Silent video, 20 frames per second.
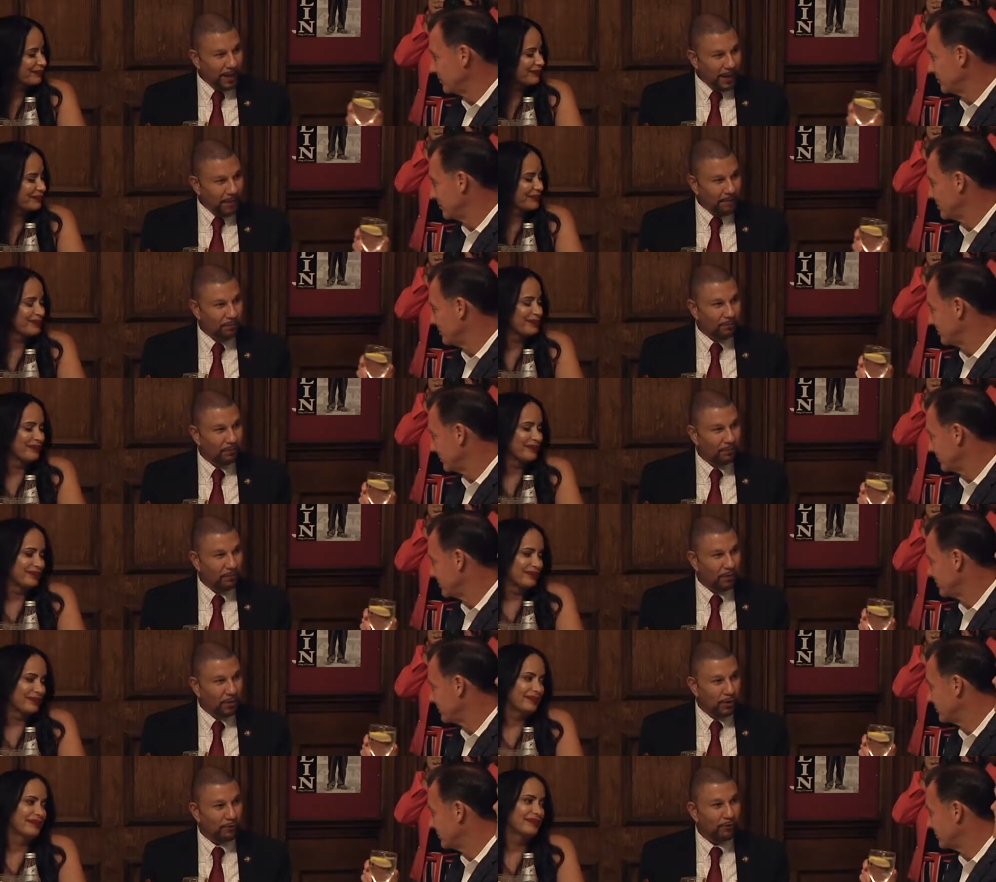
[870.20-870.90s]

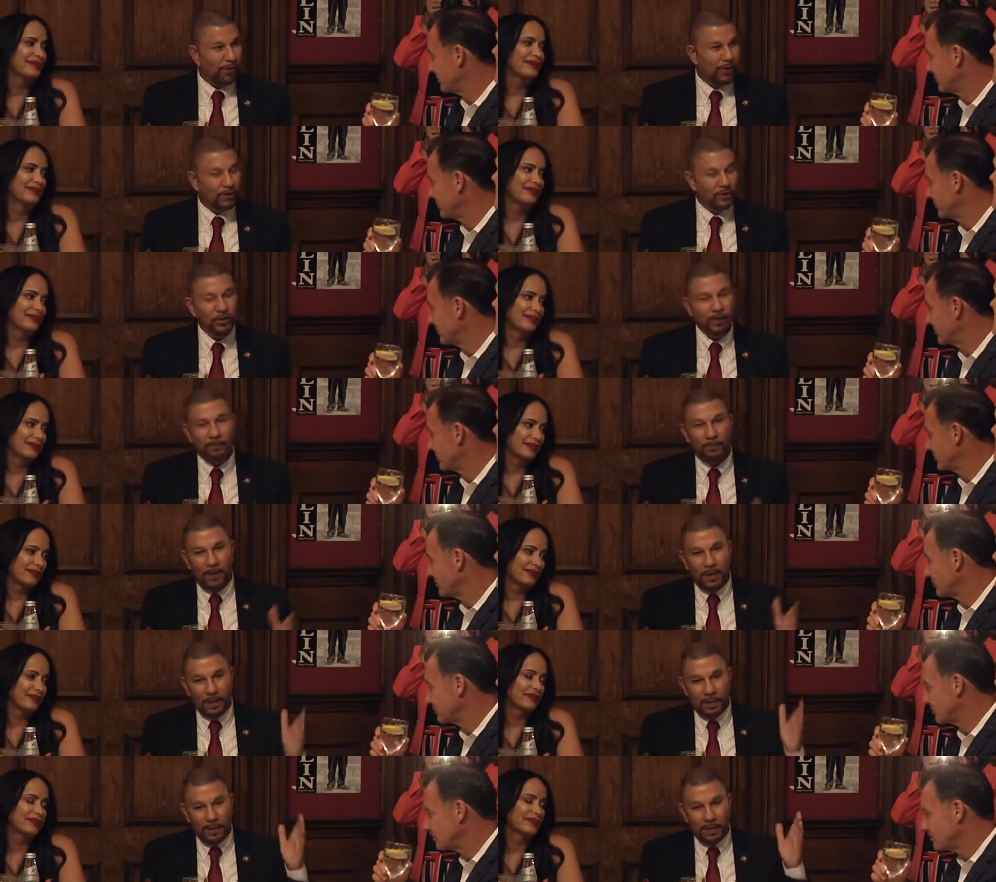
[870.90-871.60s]
Speaker 1: again for your
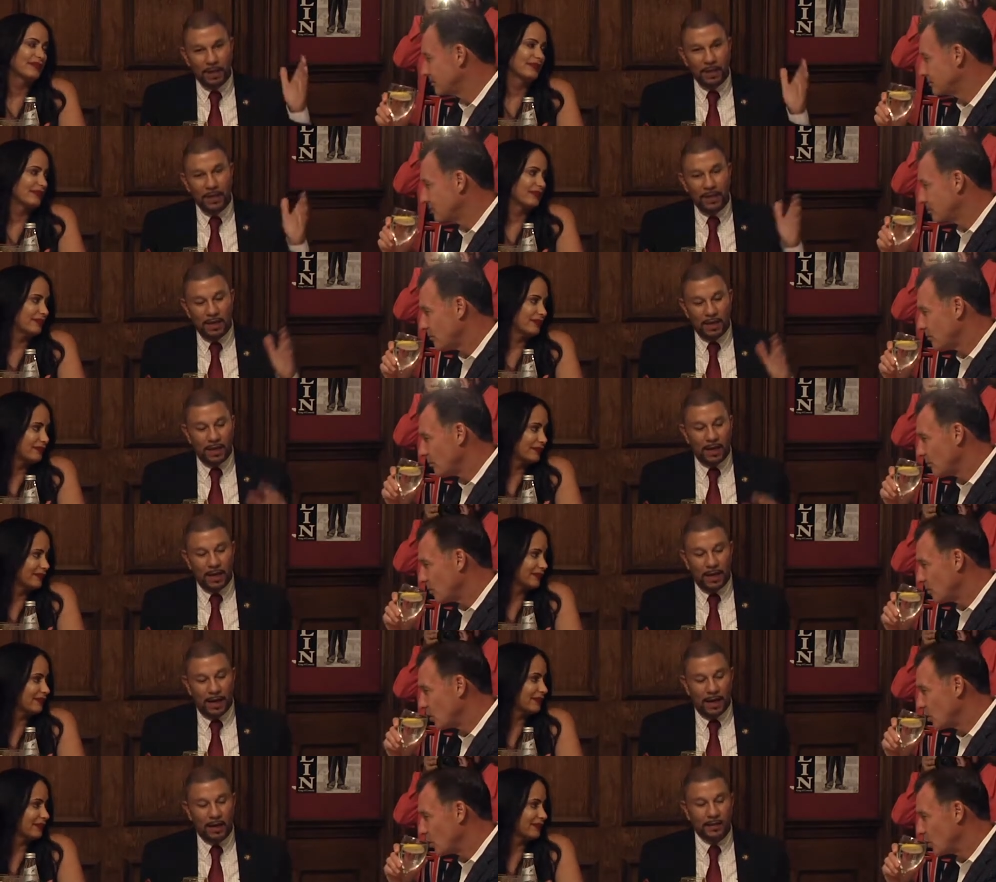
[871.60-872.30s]
friendship. And
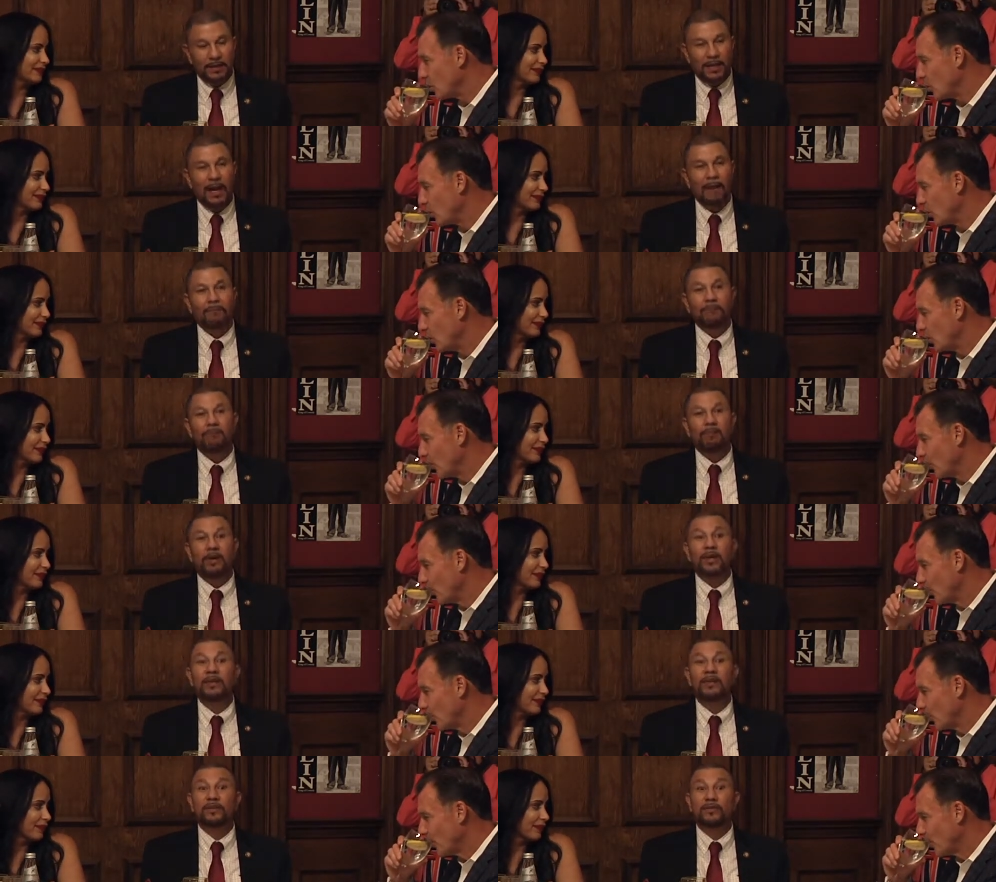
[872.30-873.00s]

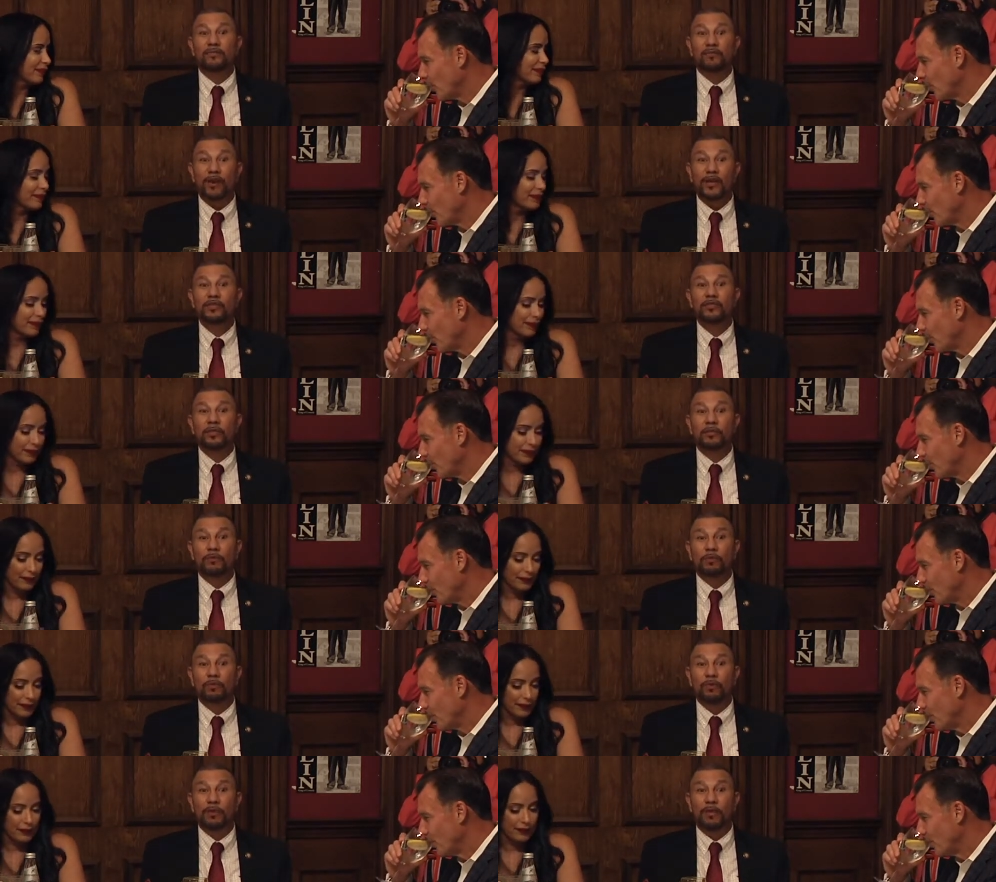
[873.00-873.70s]
Tom brings
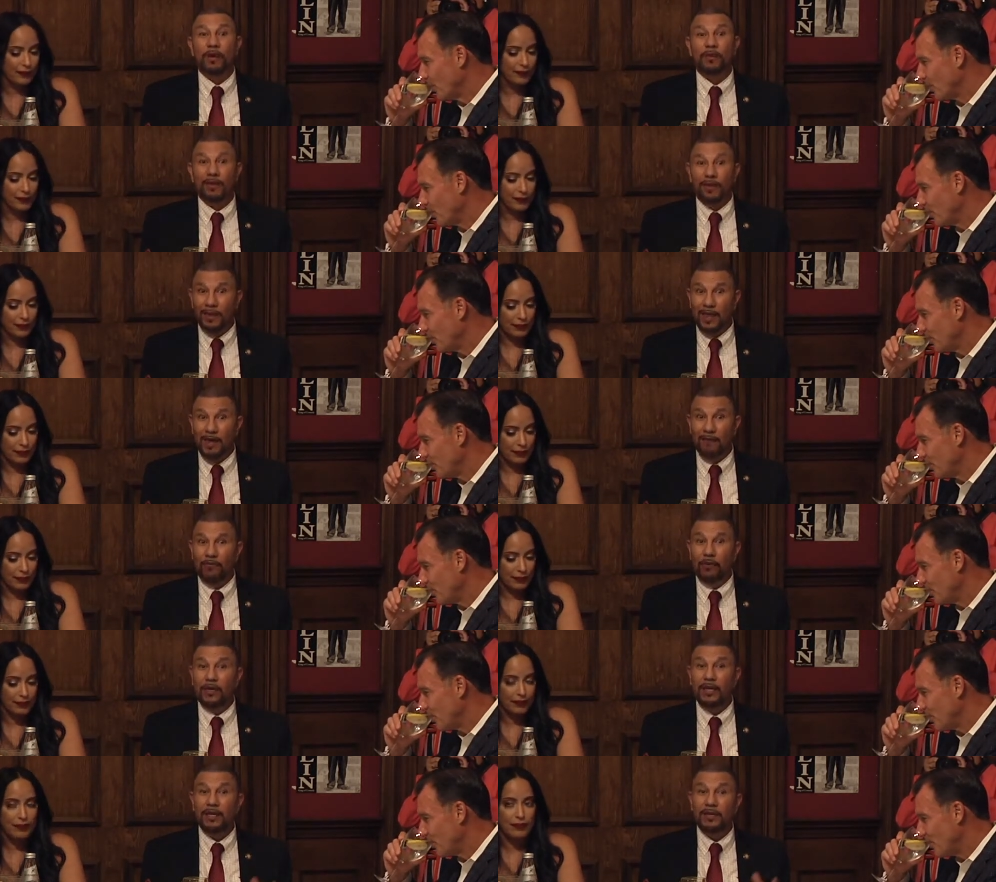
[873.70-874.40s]
friendship to another
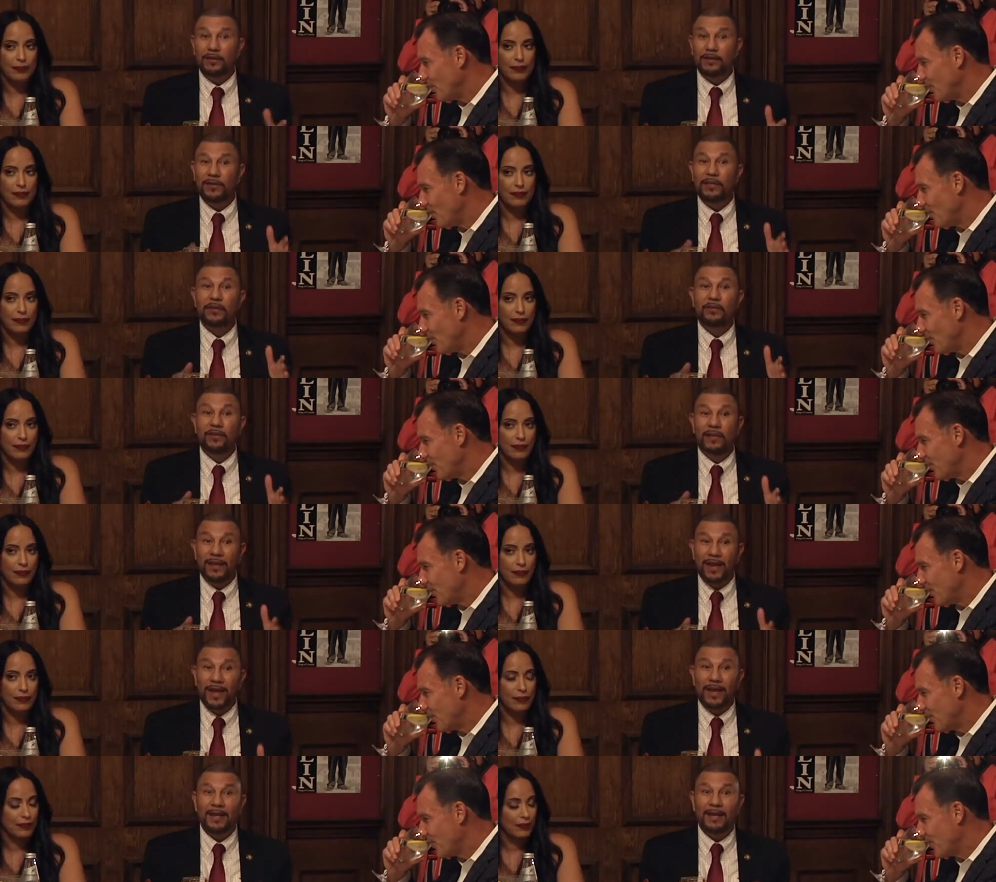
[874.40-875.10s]
level. He is
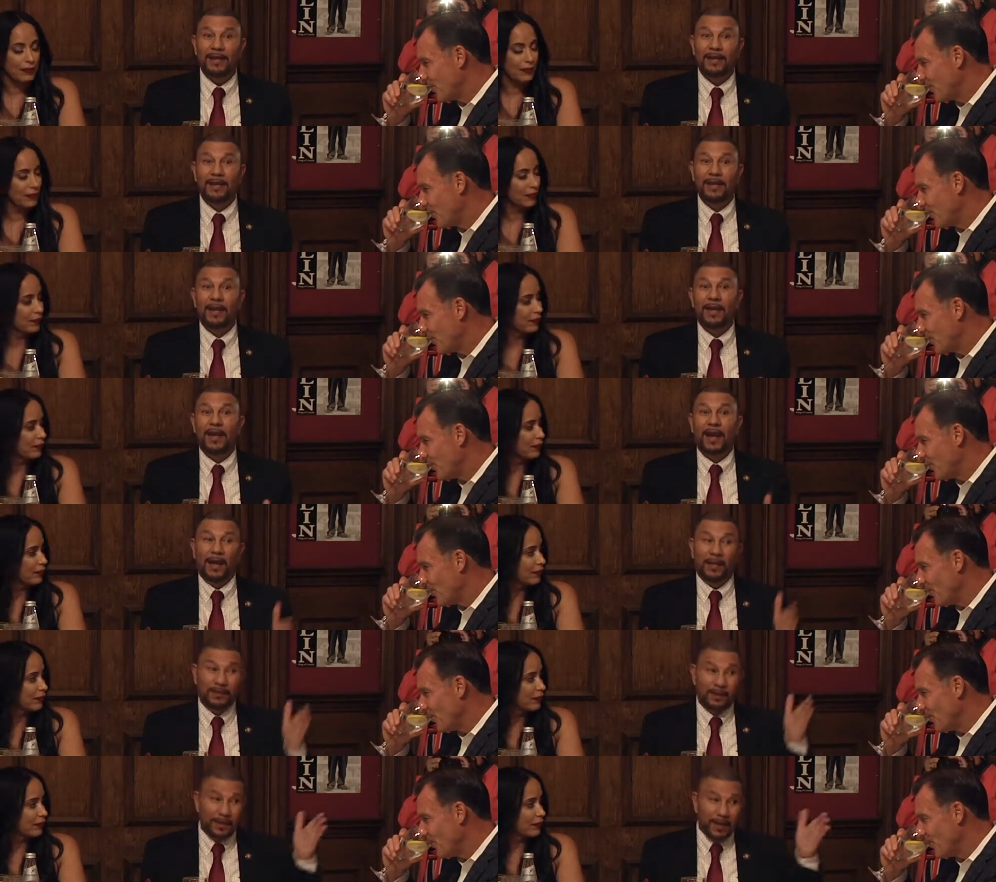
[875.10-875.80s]
here today,
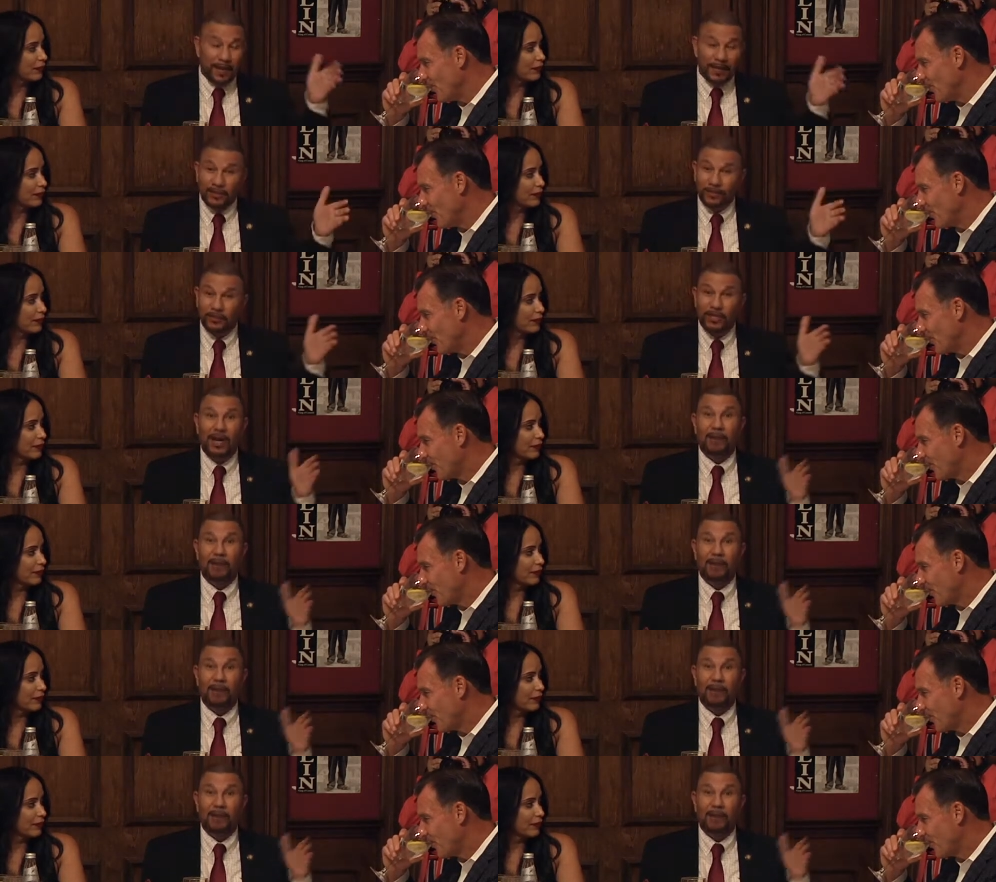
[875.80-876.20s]
and today is